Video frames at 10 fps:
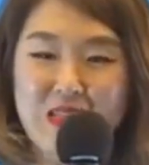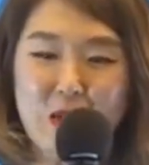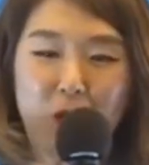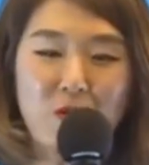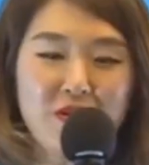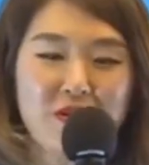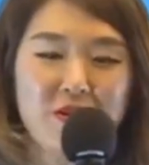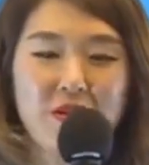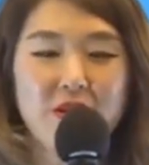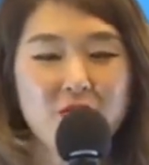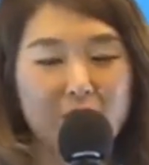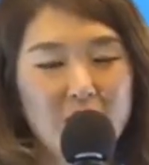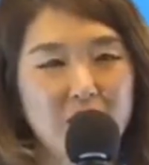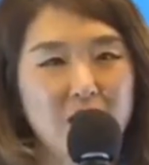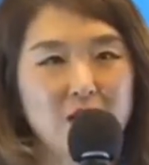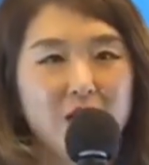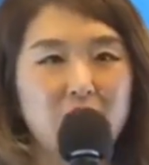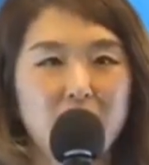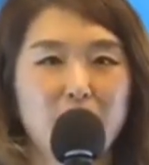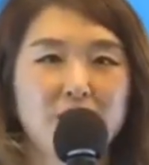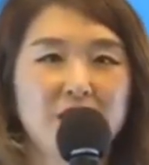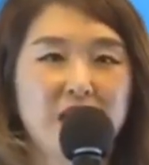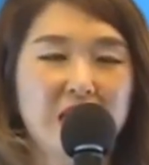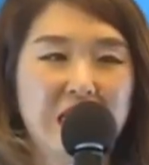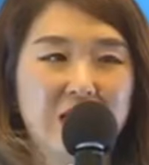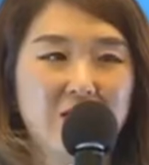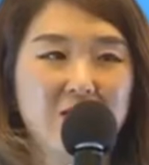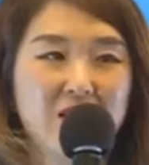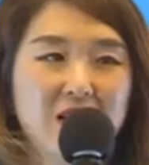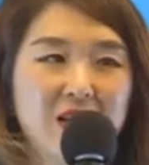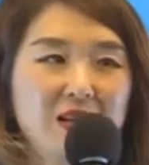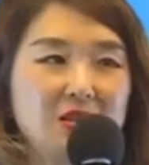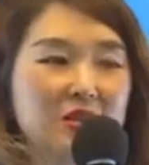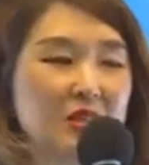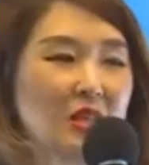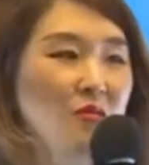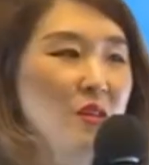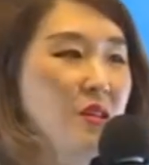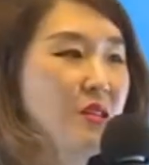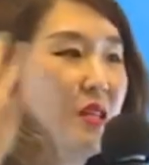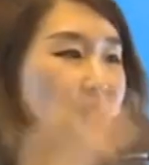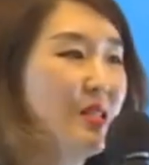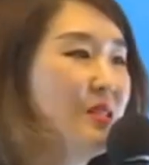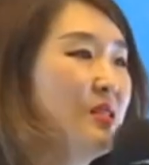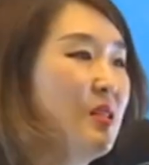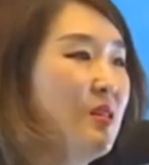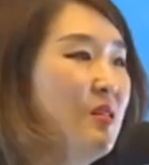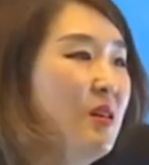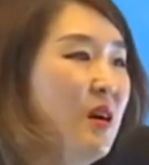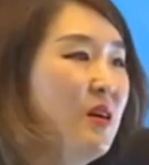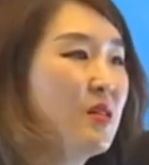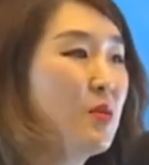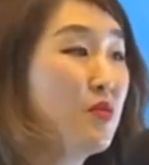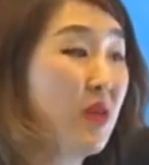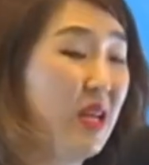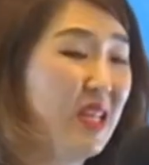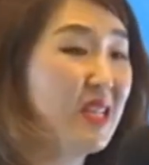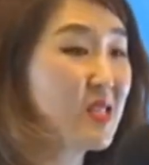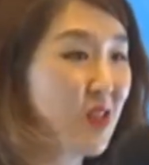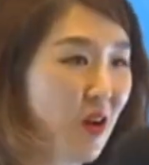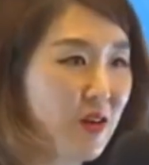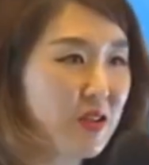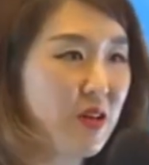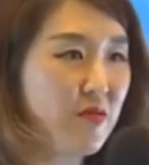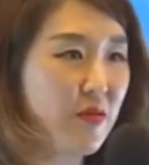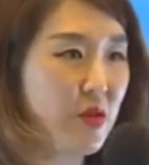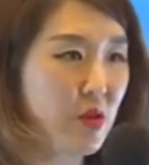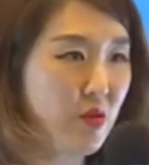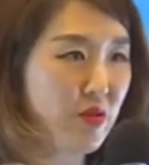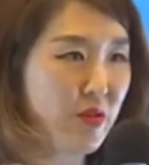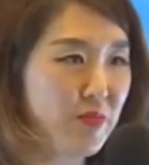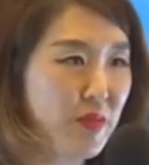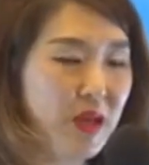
Toner, for particular set here, is to get rid of the dead skin cell, and the brightening starts from the toner.